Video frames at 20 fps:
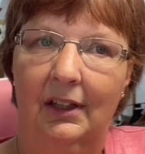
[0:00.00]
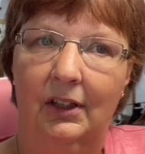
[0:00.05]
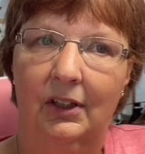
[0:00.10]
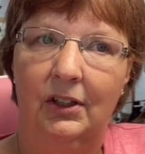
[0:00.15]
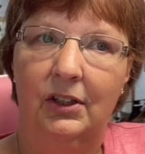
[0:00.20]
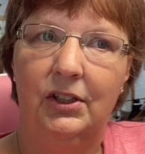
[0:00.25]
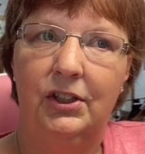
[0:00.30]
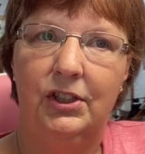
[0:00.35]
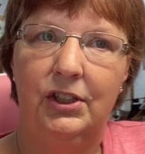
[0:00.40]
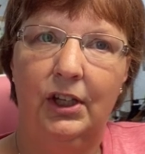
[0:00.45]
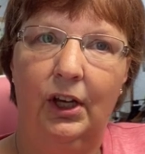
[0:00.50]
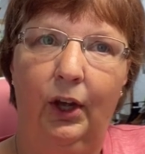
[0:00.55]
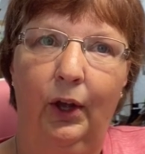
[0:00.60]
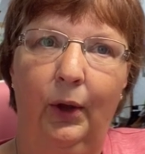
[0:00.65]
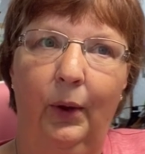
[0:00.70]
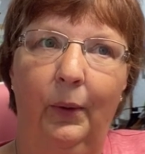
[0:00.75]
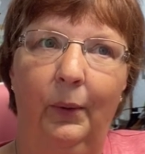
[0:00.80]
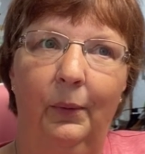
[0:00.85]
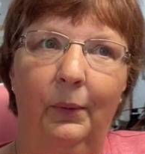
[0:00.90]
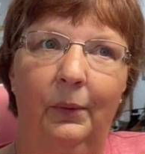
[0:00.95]

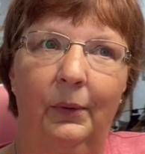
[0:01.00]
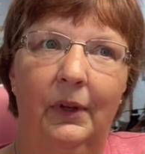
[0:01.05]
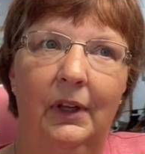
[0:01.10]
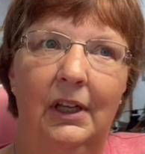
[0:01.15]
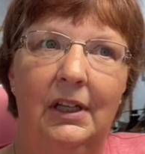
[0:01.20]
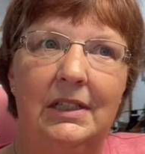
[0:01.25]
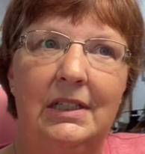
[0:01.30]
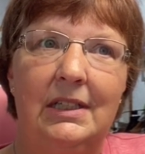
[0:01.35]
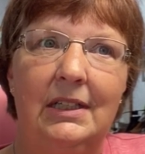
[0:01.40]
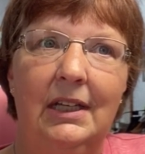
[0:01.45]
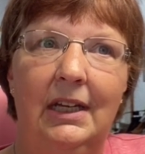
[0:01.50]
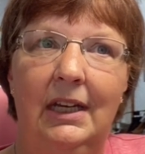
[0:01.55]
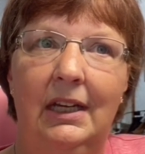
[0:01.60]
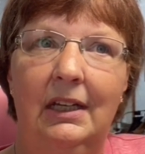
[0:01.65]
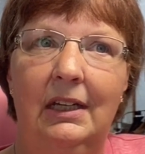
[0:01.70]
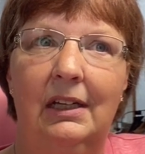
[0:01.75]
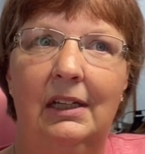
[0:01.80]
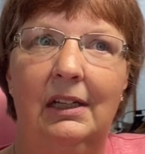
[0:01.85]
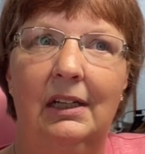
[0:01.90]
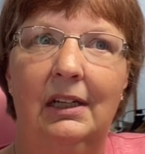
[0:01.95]
So it's like,
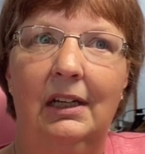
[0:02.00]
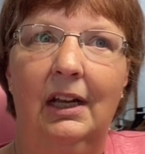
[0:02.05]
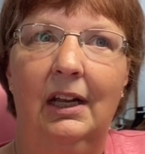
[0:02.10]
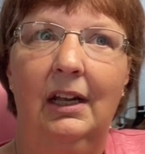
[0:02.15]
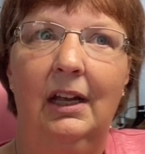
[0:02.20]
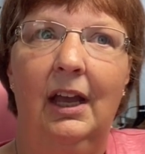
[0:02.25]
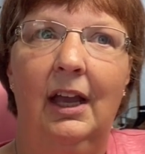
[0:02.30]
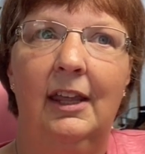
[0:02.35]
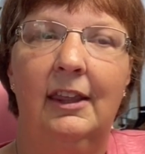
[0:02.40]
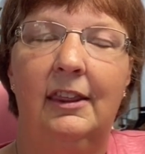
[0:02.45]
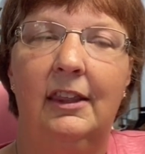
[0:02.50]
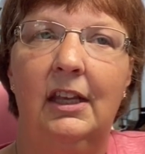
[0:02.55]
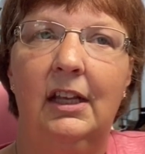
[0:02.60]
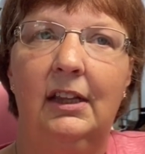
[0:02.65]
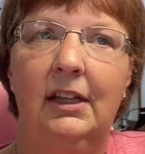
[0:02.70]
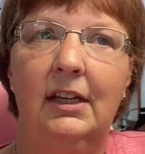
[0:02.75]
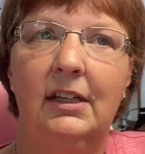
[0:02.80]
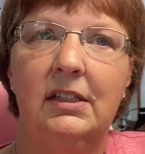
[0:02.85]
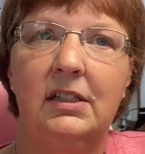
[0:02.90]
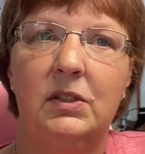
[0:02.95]
I think
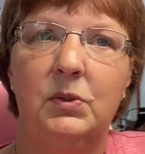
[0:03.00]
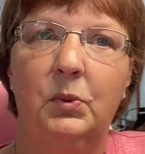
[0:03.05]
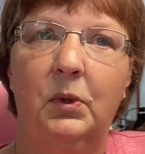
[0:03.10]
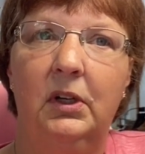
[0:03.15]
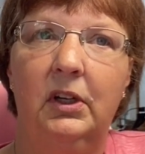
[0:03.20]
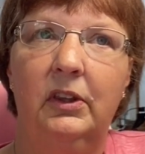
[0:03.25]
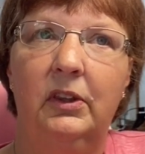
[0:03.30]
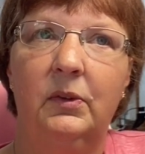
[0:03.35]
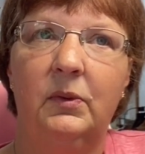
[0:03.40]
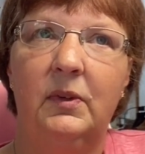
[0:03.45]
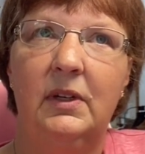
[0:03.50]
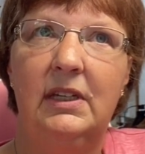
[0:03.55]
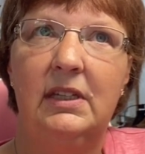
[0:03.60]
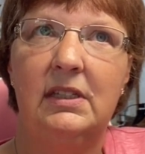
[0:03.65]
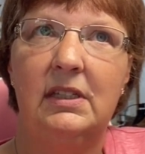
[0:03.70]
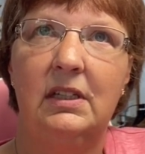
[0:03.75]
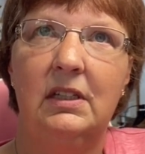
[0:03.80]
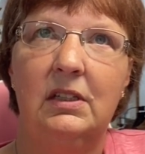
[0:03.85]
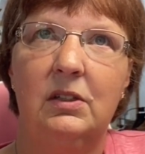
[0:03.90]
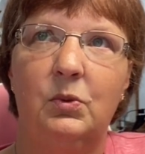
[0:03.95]
that is one of the
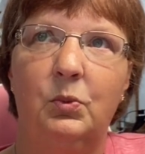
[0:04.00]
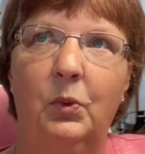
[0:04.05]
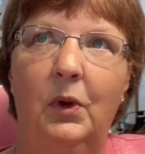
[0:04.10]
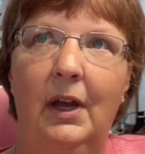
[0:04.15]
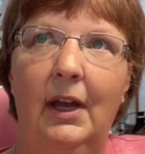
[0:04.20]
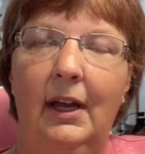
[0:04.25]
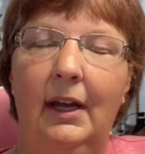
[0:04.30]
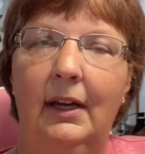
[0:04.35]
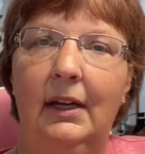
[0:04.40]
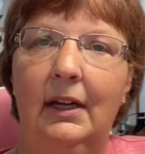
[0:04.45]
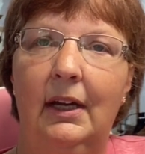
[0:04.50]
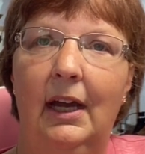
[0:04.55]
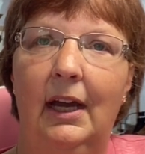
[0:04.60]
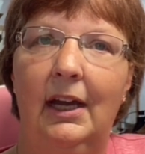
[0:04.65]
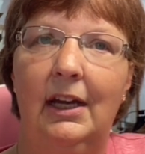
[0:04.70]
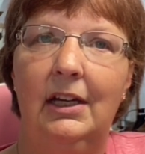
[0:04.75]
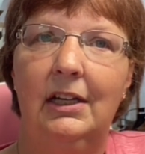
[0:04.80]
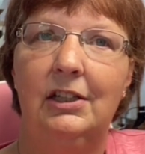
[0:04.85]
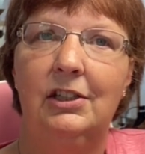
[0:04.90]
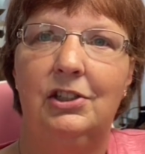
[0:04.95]
reasons why
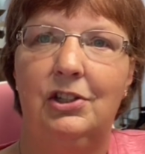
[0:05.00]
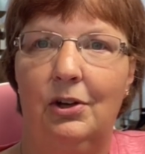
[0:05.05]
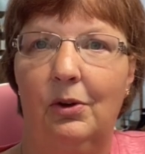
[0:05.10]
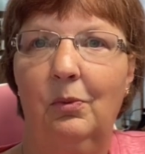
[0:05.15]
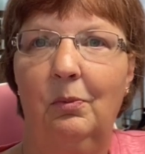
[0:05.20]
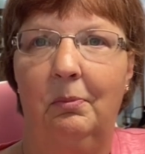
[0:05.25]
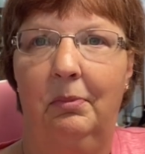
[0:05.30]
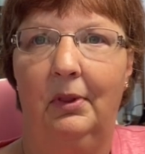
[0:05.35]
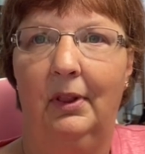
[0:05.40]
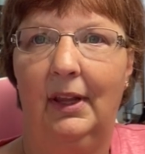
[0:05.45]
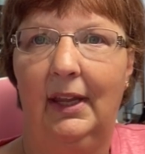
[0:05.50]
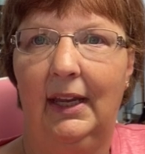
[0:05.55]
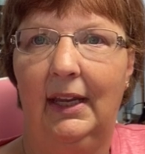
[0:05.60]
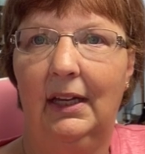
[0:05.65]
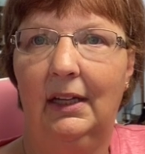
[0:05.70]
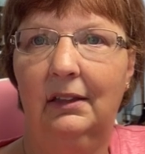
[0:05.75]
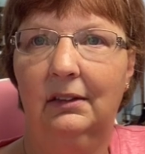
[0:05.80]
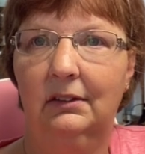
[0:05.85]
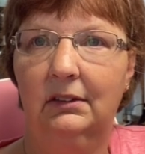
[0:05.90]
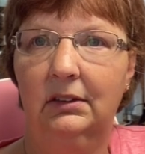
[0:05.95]
I don't
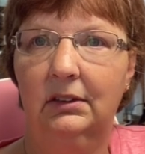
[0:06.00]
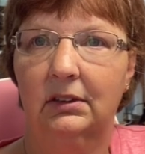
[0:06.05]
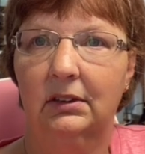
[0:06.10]
plan.